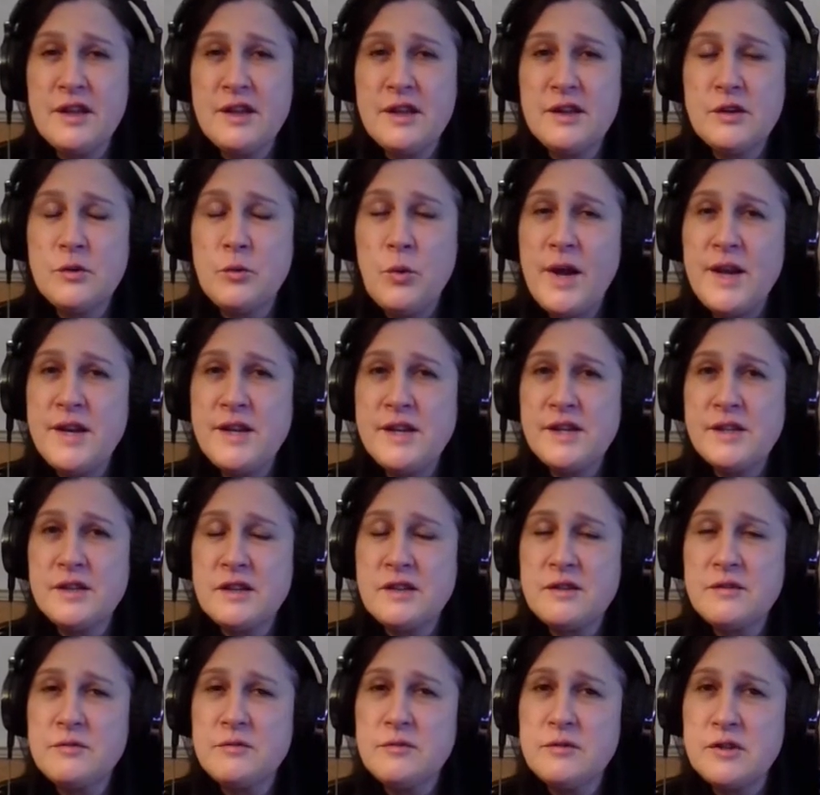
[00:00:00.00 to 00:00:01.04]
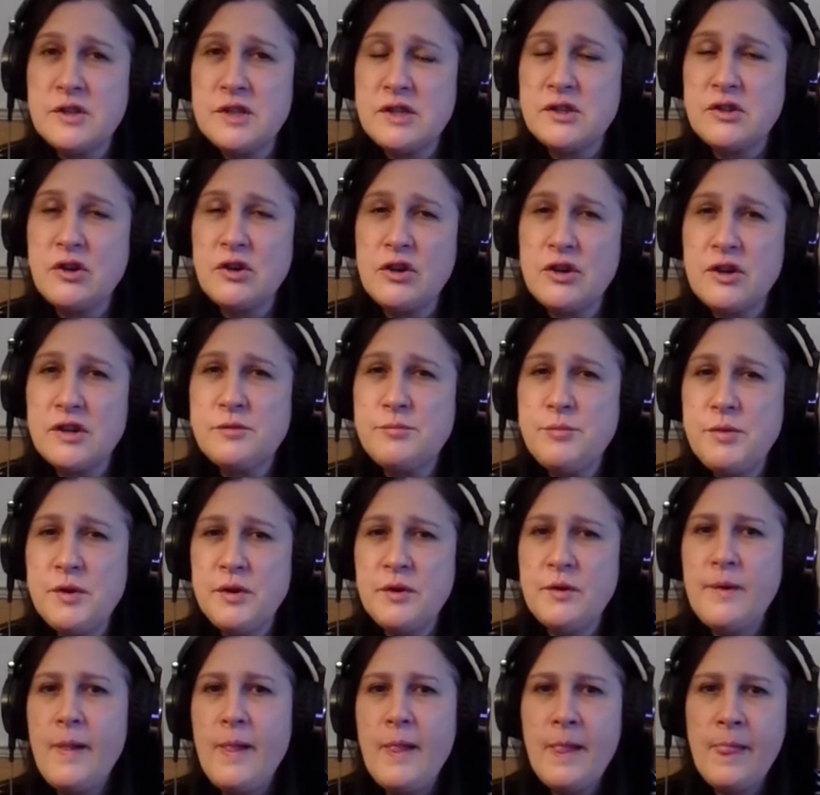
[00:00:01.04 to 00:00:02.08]
the way this this song is
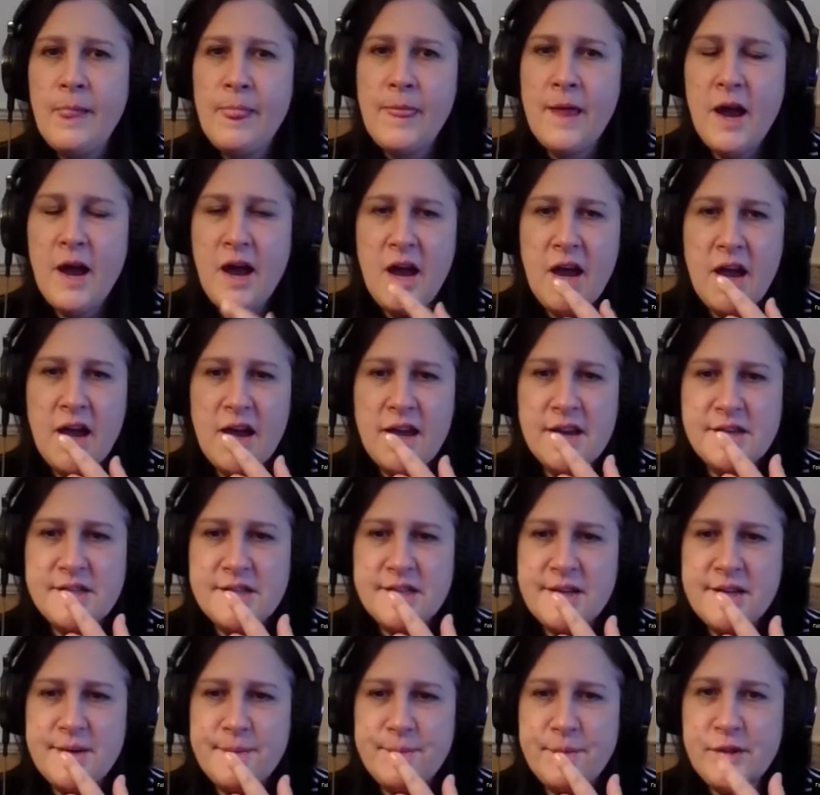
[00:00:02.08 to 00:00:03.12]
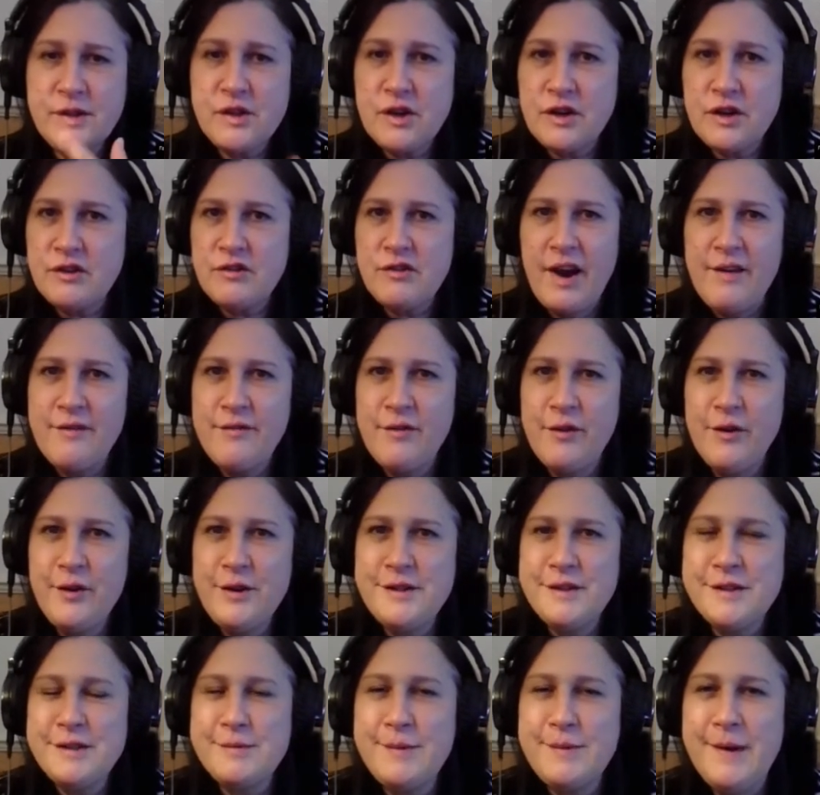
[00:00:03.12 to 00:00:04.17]
built, and um, he's got a great
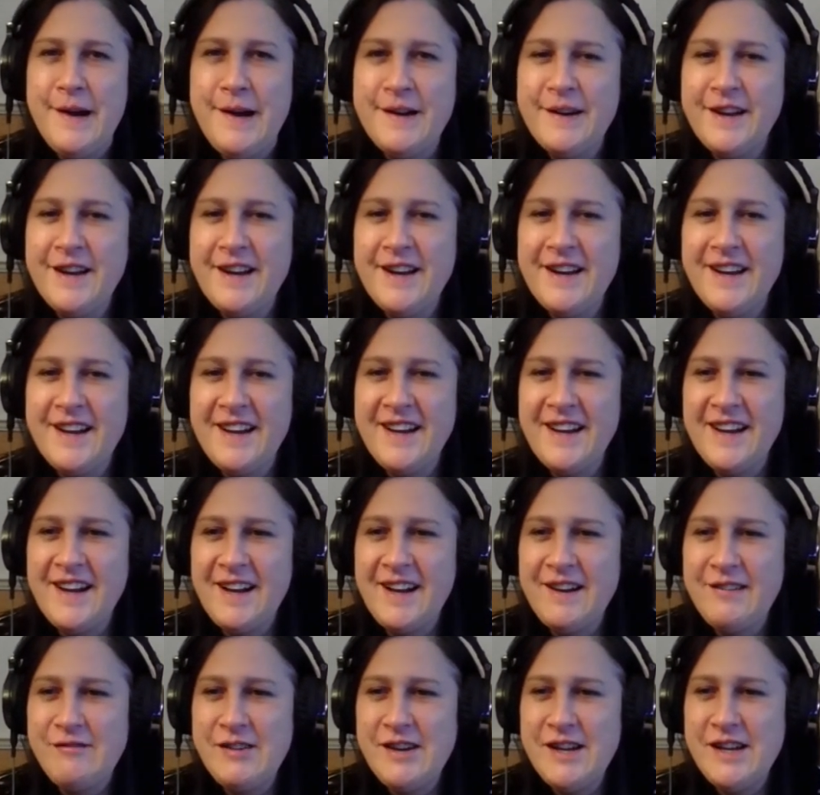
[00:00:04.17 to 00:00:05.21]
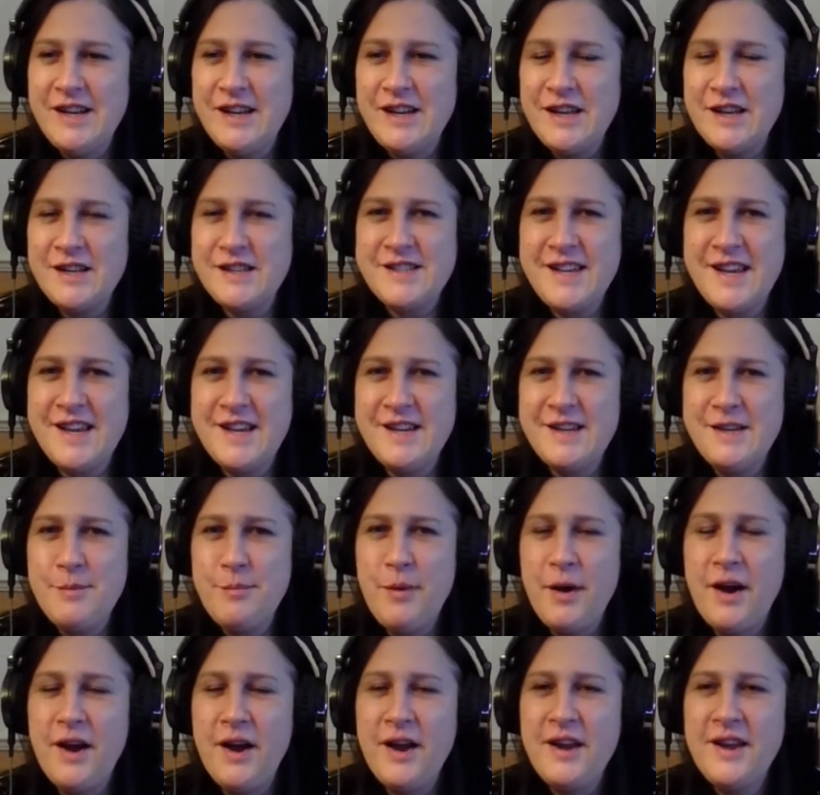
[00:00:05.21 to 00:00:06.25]
voice as well. Uh, I'm really astounded
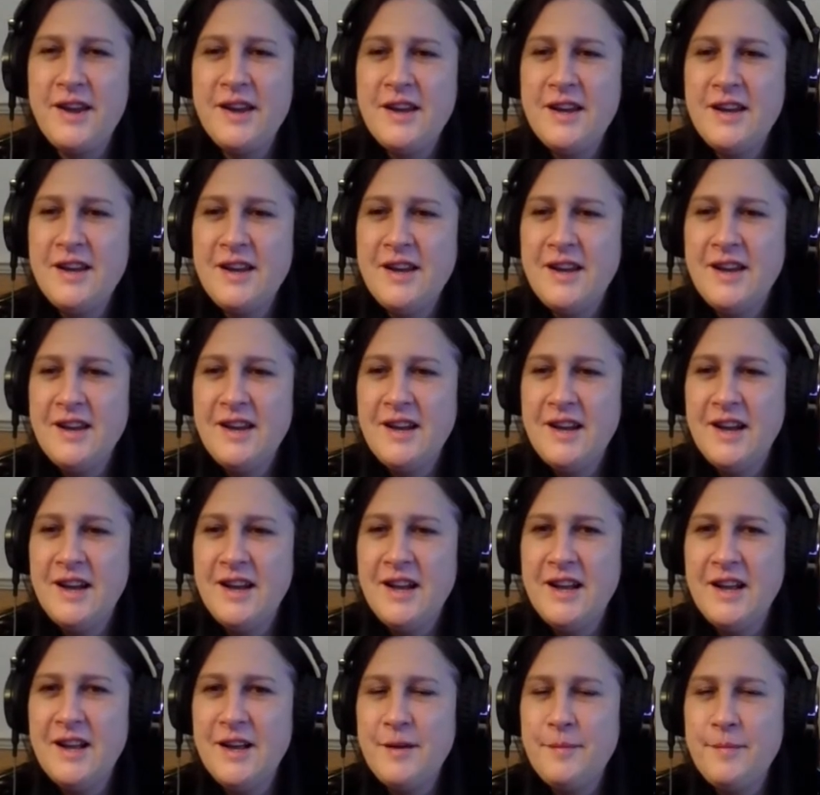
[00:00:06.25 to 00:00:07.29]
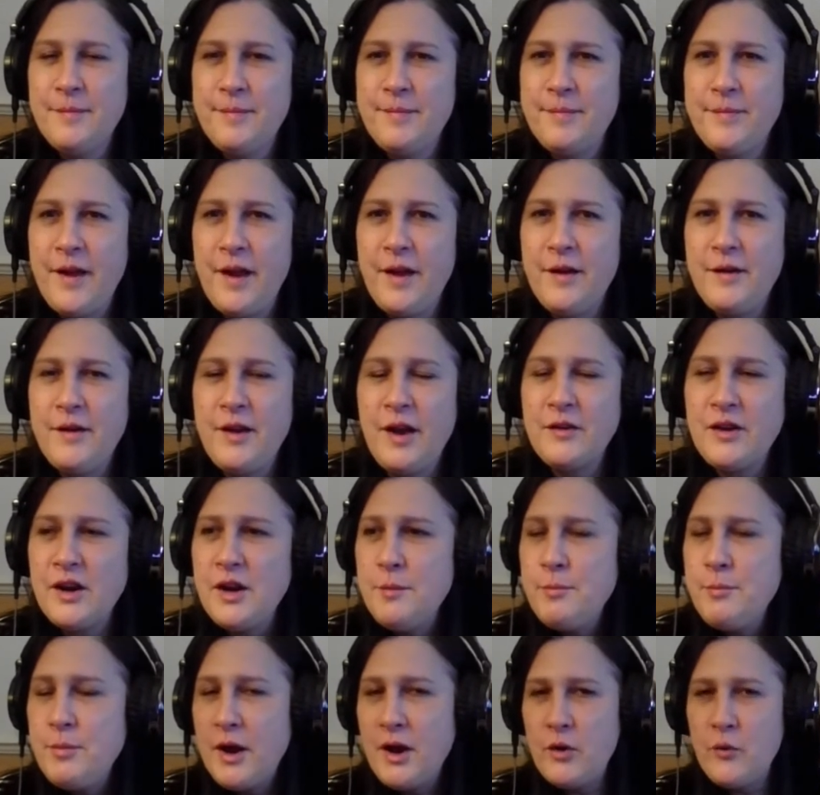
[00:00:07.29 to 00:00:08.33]
by uh, I, am kind
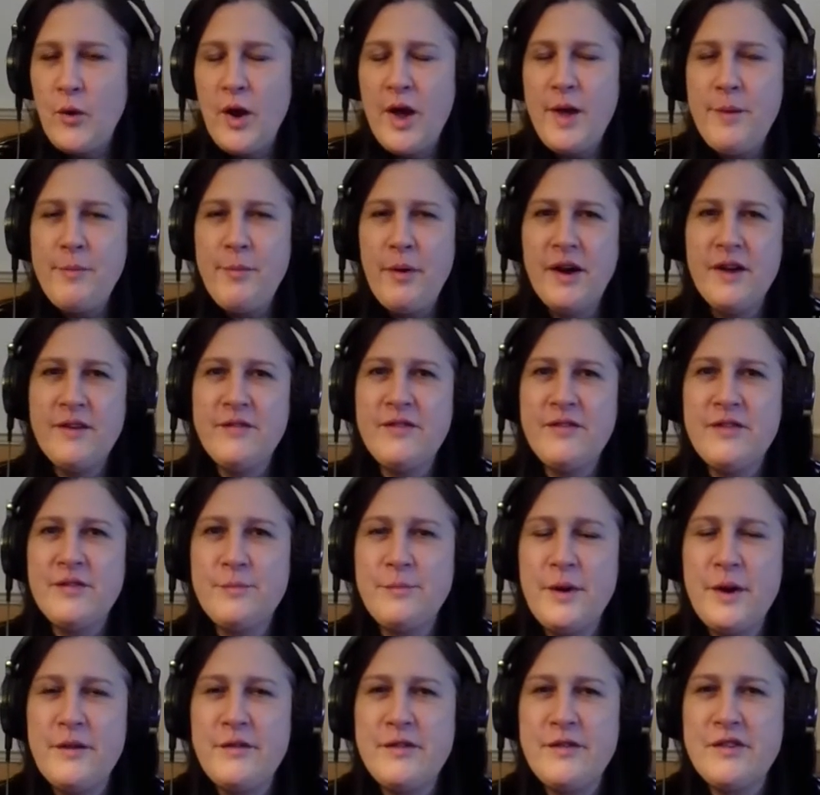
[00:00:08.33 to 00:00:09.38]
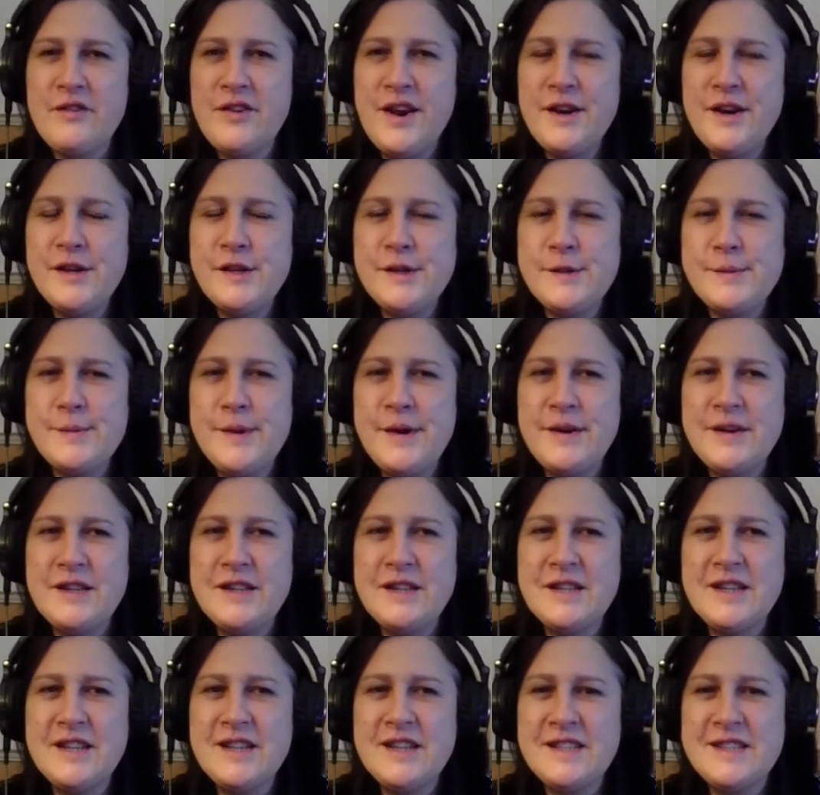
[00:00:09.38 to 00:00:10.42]
of blown away by the, by the crowd as well.
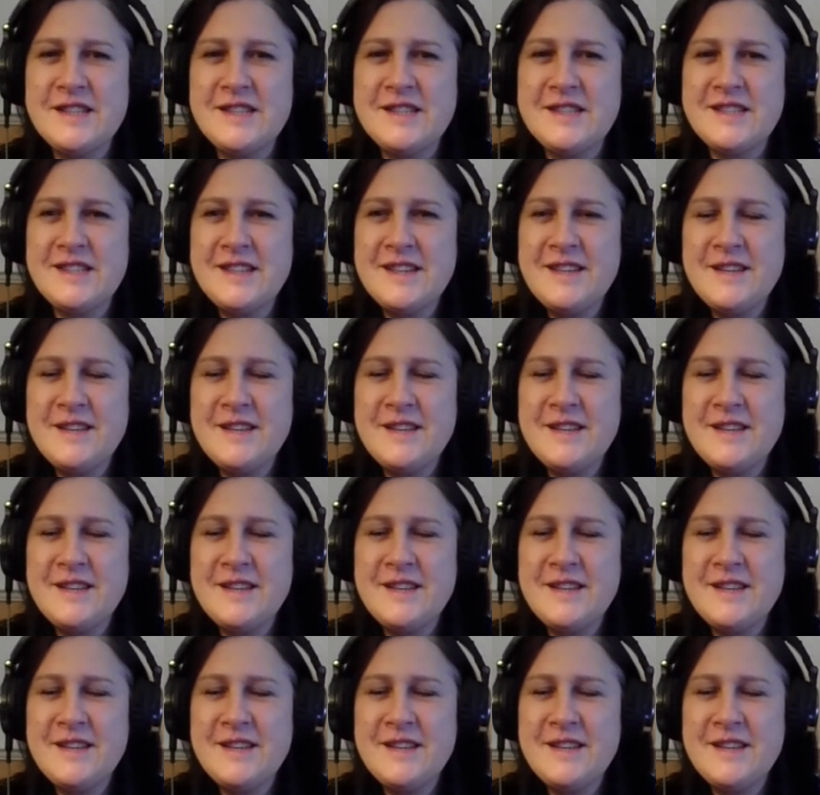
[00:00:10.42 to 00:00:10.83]
It's